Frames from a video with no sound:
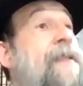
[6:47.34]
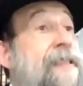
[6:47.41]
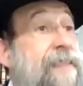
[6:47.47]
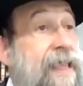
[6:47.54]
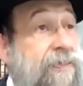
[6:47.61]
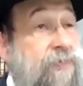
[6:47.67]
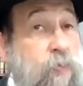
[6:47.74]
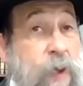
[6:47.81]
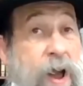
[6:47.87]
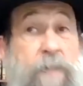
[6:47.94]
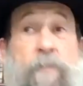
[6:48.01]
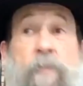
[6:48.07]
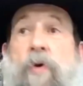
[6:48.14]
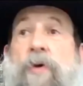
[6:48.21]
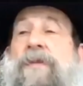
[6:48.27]
There's one
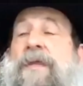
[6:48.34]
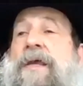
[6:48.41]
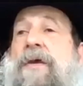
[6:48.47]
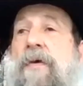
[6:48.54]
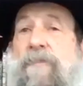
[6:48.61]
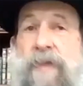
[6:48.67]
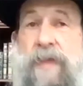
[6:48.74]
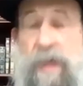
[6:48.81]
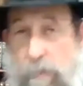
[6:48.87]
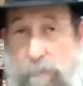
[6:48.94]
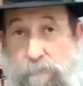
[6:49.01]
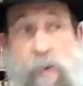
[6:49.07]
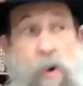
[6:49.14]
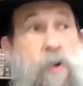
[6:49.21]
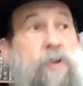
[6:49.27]
more thing over here.
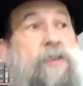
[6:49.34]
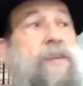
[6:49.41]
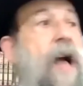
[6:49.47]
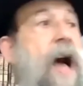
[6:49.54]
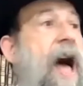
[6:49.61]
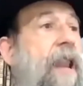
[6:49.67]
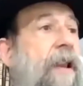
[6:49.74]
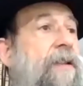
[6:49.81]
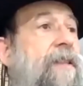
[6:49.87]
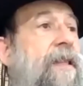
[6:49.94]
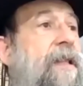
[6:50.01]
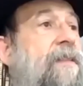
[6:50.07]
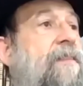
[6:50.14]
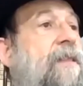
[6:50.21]
Amongst other things,